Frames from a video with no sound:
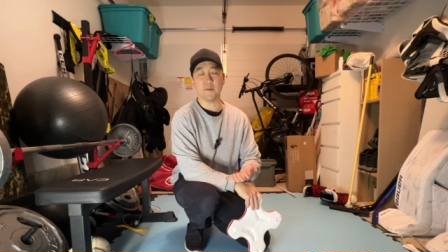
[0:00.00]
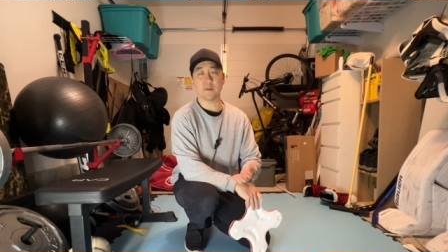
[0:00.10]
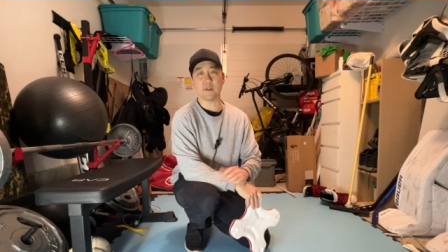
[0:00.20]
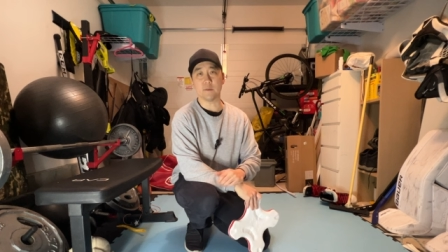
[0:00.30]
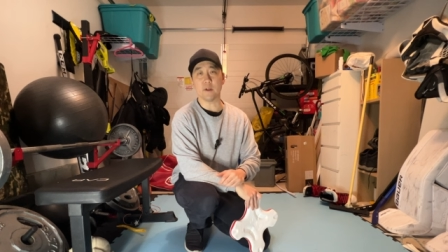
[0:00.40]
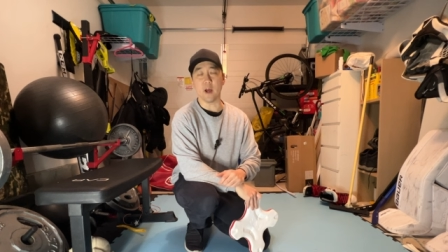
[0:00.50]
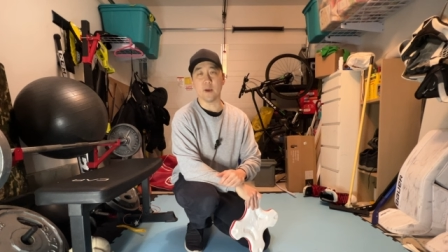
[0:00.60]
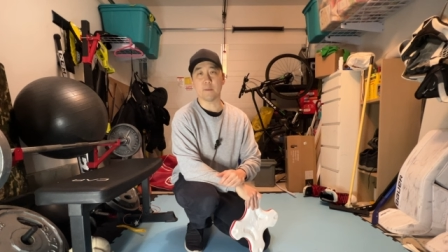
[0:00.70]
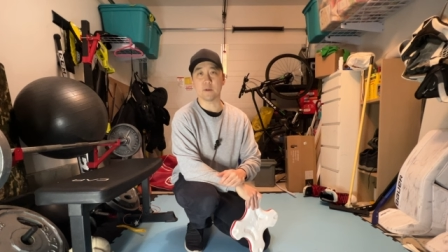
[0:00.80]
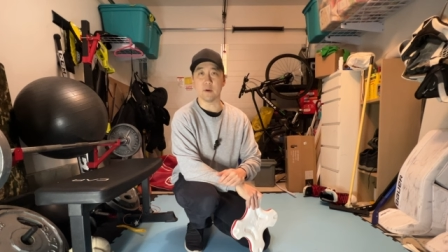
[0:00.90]
it some
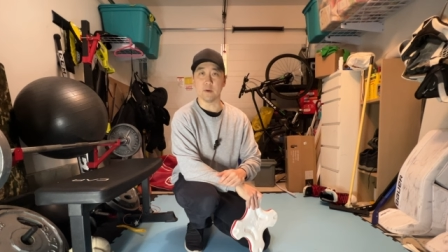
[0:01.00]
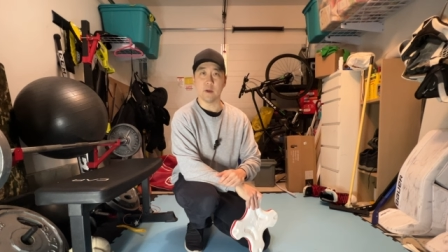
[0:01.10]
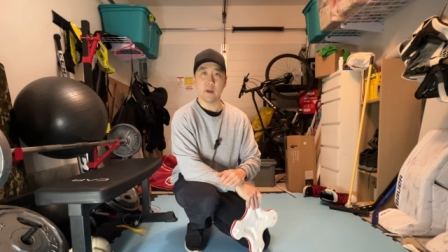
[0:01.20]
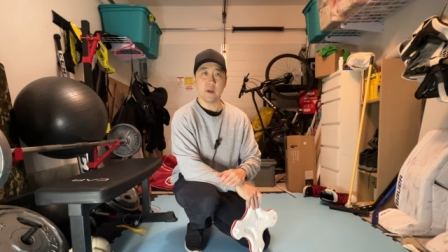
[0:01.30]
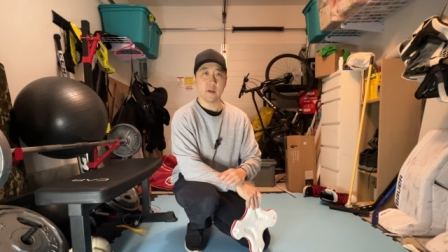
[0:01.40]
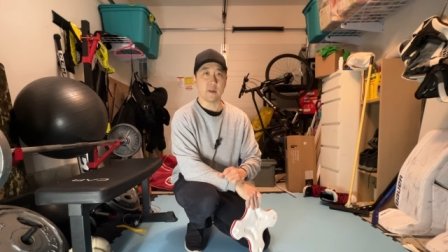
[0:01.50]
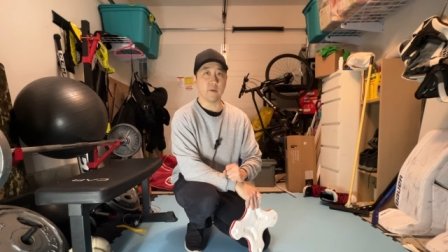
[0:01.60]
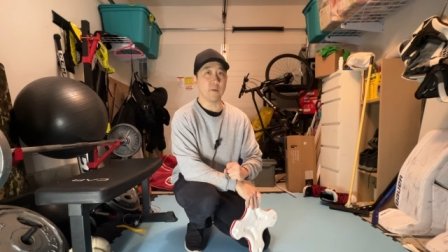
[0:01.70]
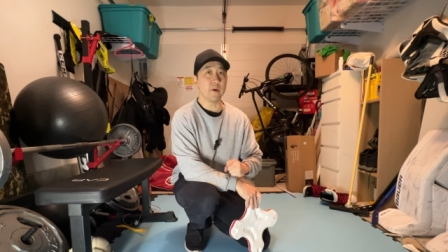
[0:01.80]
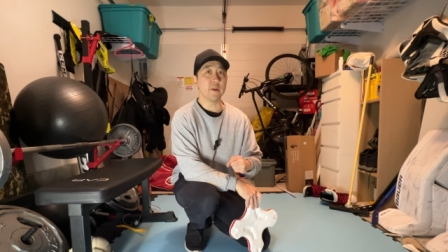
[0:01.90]
time. So you
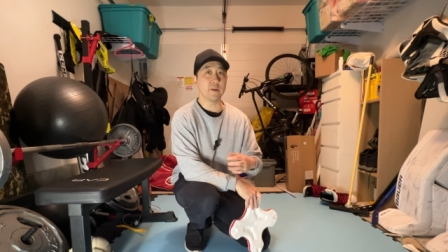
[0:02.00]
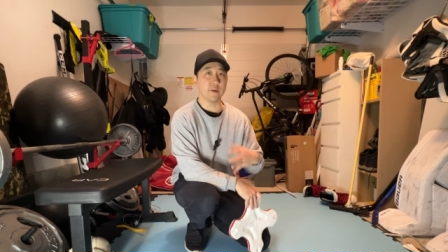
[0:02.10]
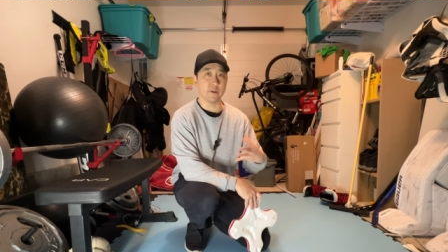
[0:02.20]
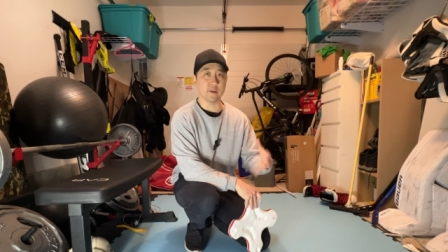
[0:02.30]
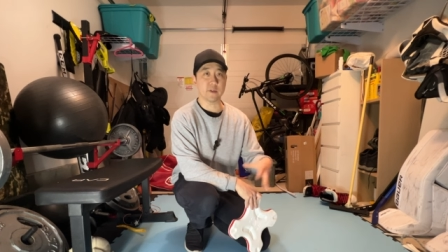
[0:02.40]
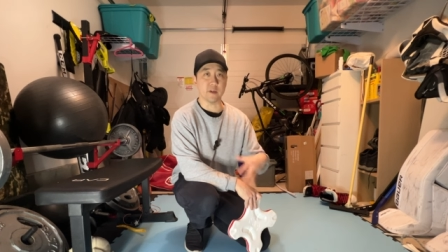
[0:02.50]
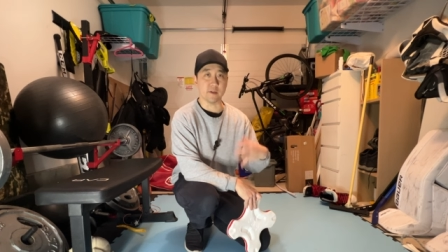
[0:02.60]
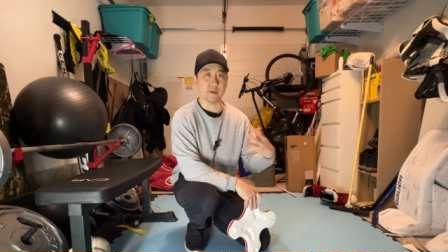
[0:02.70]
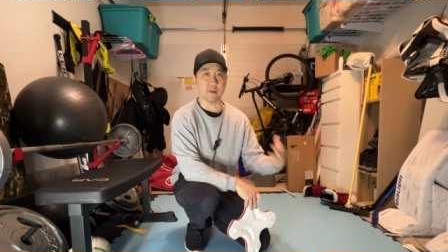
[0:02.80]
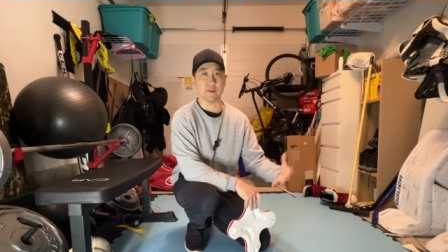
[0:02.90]
really need to do this
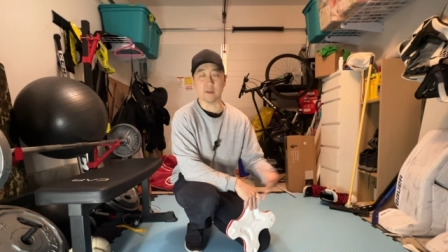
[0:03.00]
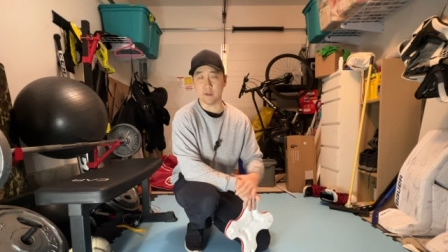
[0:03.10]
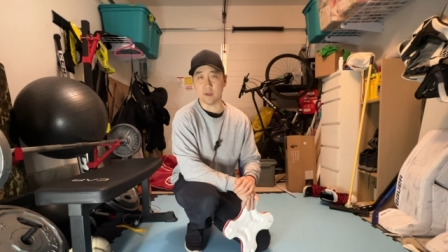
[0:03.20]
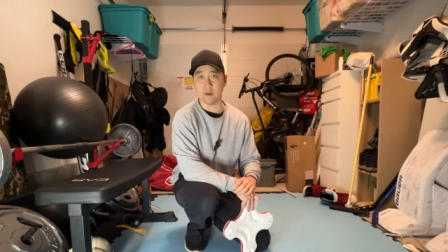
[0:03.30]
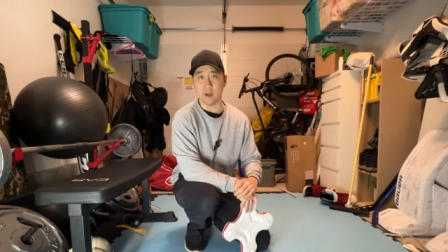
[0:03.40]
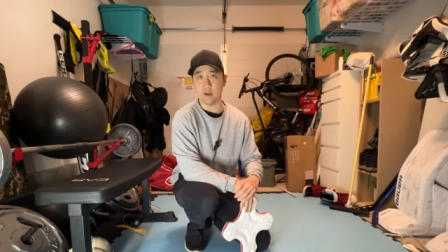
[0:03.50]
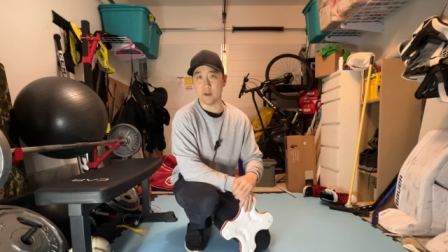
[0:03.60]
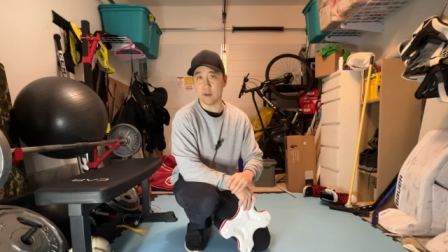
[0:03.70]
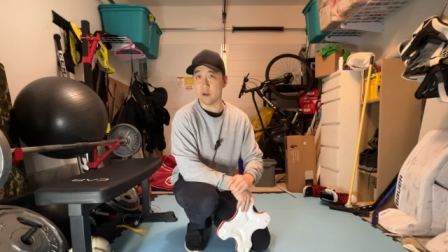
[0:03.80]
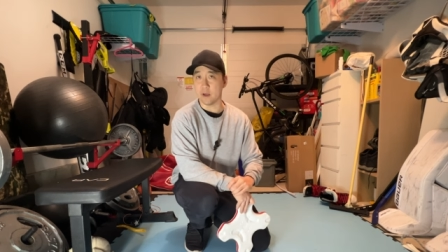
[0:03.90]
consistently, night in
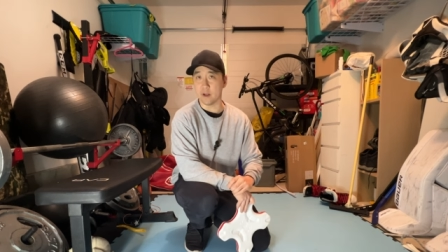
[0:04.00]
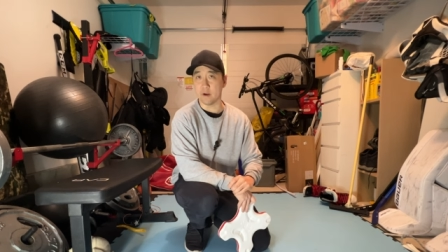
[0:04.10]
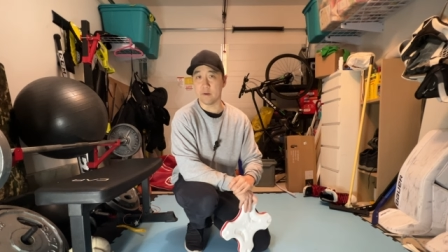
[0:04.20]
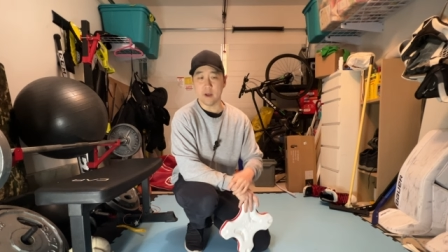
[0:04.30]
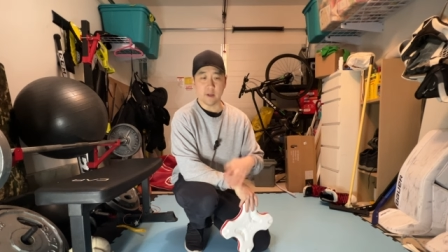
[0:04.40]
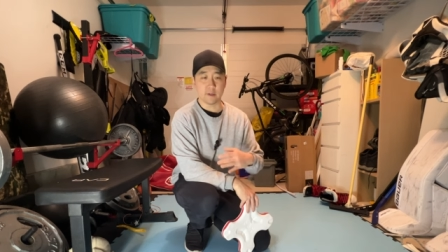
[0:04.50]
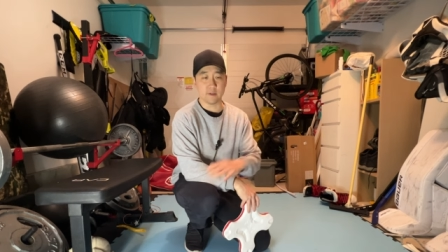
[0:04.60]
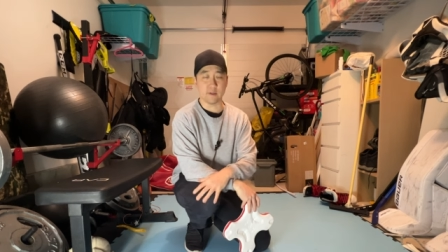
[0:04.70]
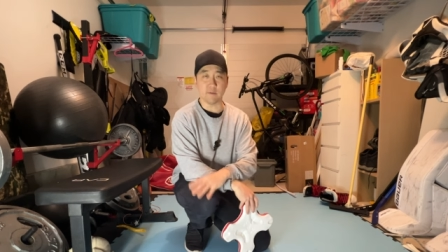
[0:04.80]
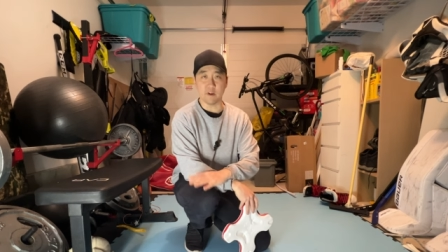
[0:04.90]
and night out.
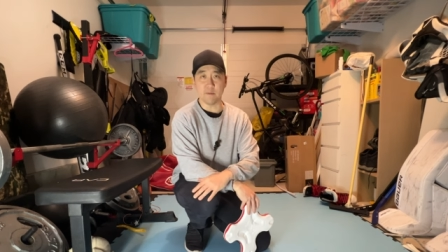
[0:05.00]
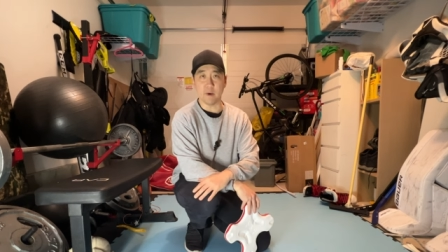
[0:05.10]
This is one of